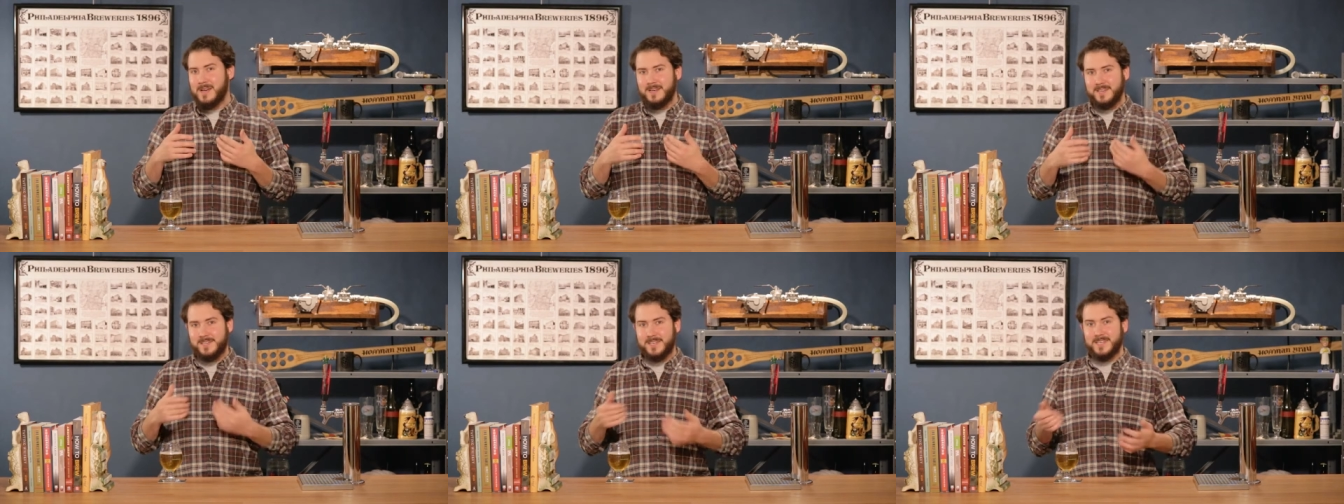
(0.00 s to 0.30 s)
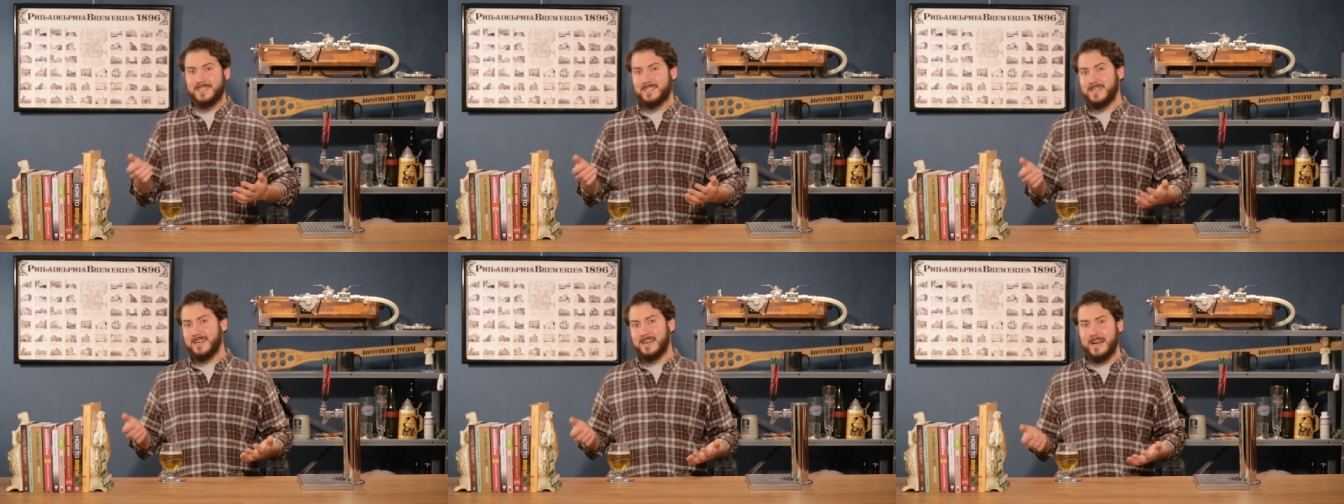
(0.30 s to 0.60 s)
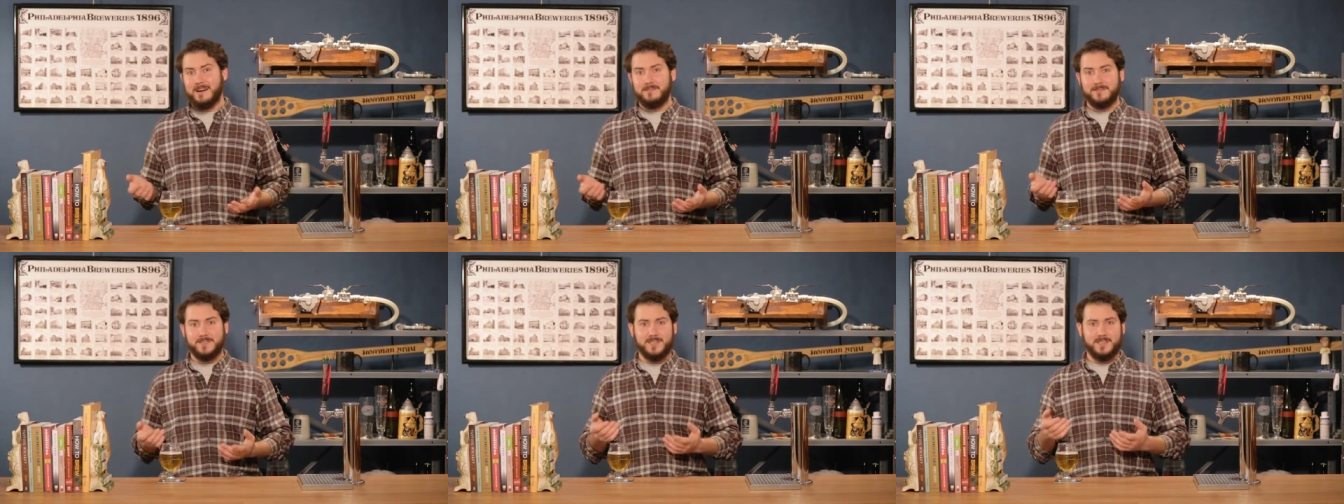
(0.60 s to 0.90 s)
16
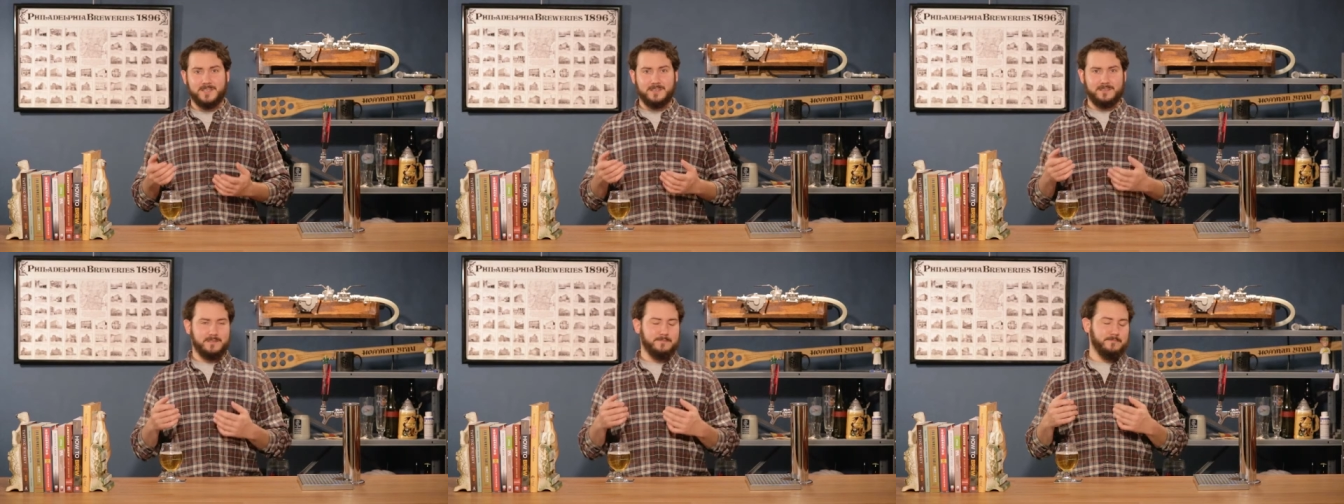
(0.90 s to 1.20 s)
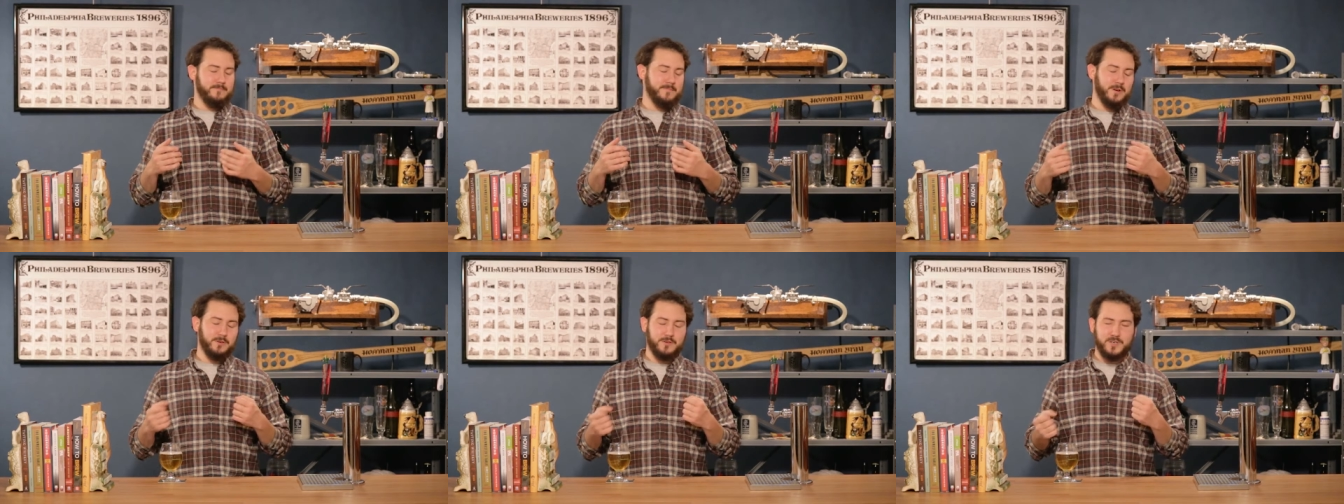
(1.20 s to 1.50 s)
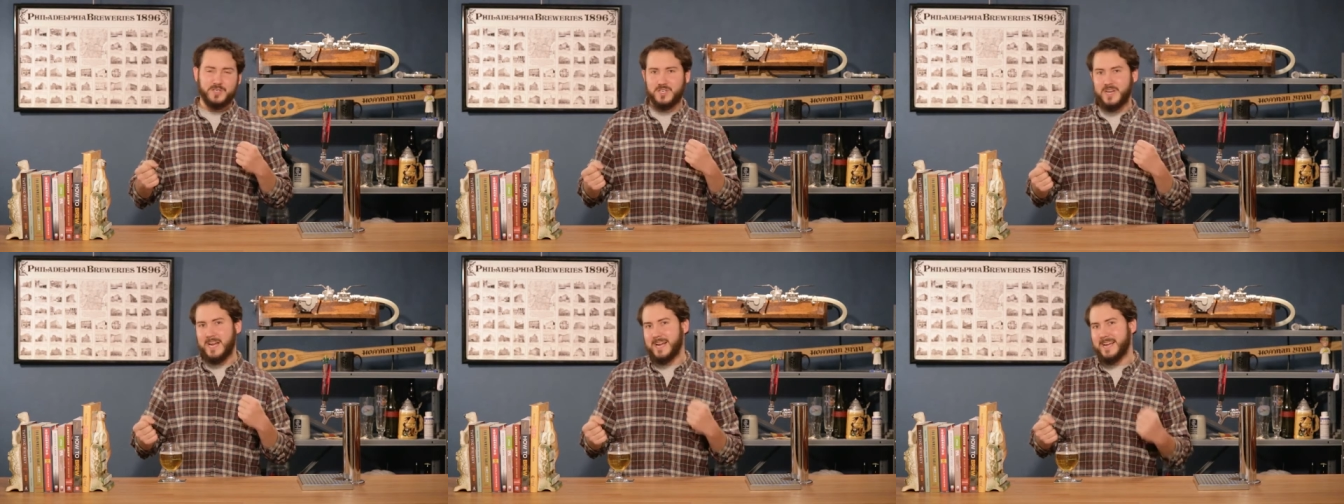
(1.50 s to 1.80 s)
ounce
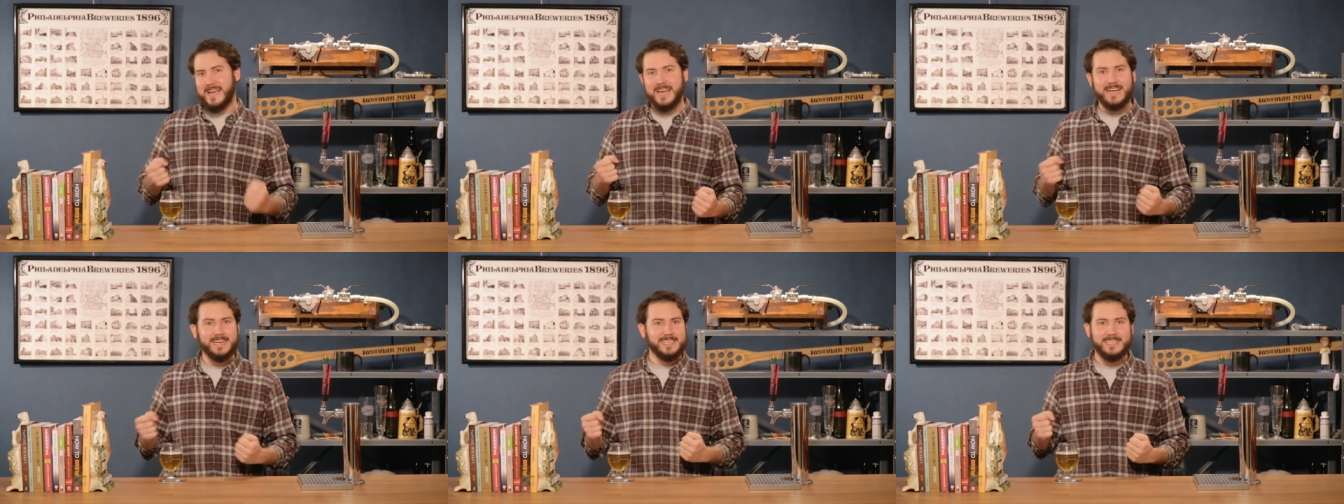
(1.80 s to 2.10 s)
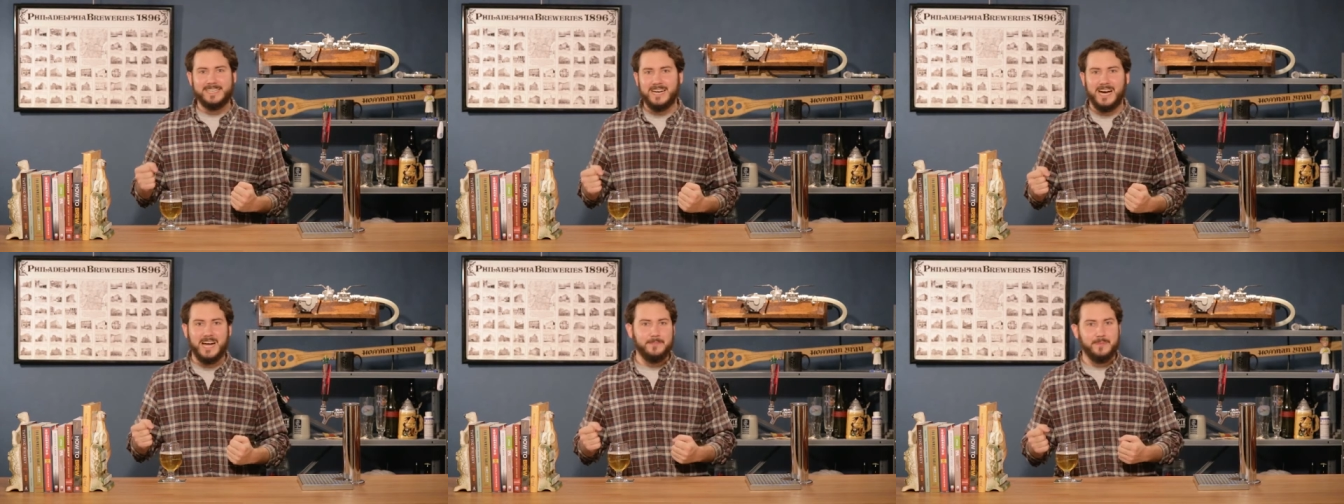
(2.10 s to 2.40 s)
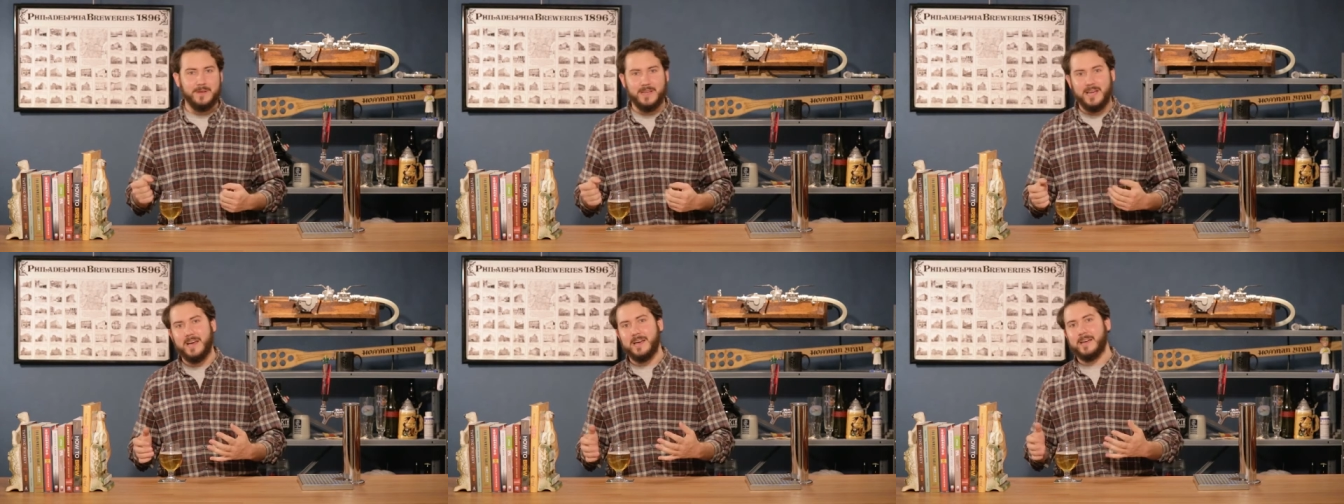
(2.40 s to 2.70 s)
milkshake hazy
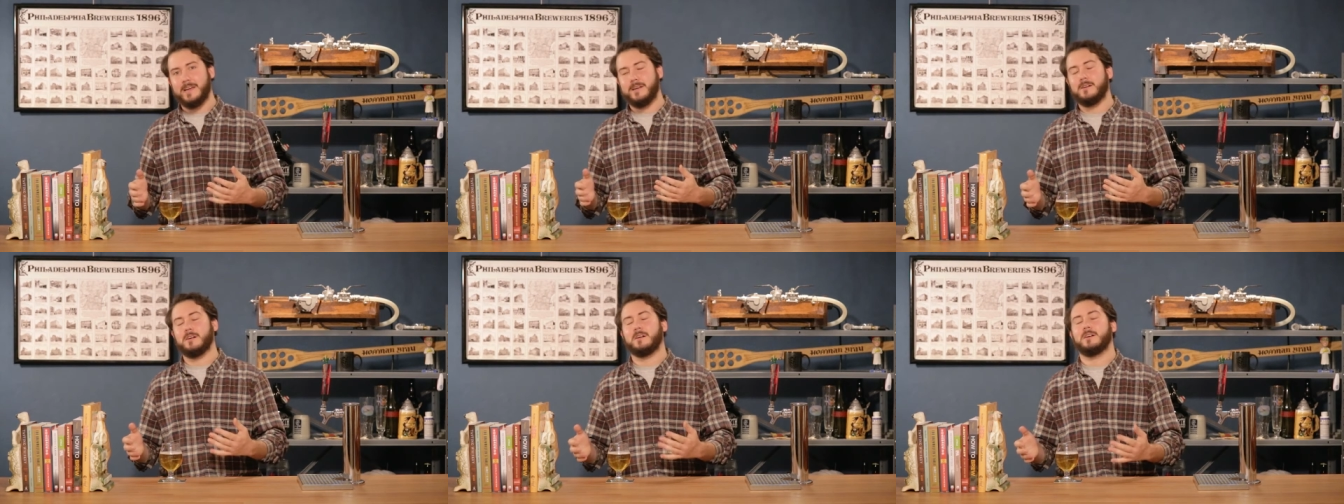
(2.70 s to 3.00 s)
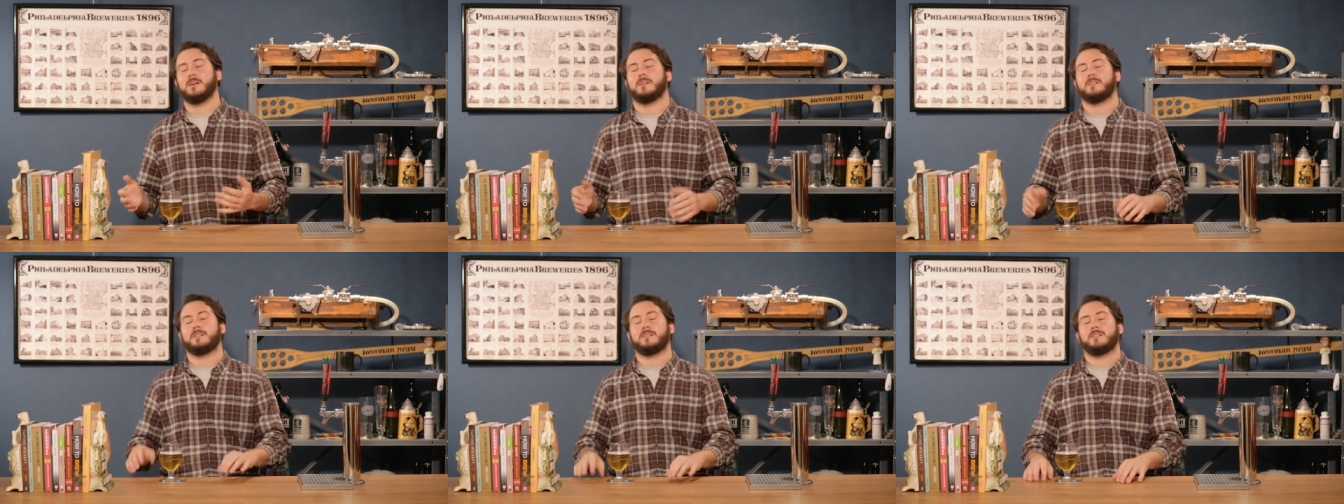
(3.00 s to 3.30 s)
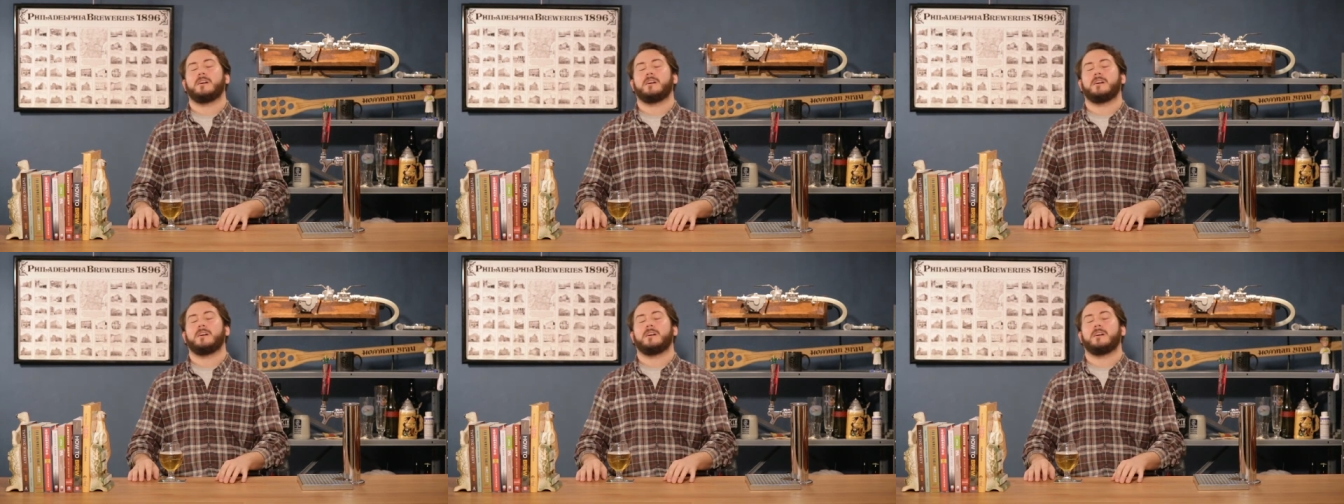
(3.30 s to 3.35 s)
IPA, ugh.